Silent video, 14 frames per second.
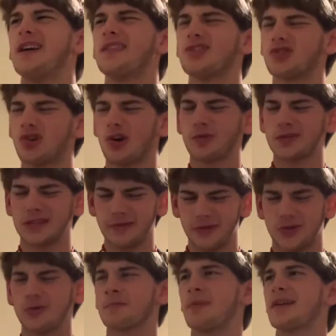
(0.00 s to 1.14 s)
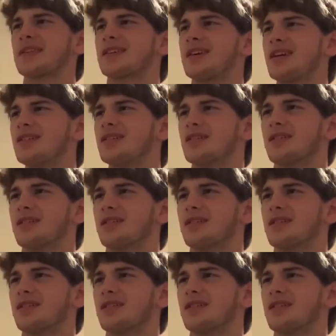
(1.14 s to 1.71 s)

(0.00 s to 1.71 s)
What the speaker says: That charter was given to us by the king.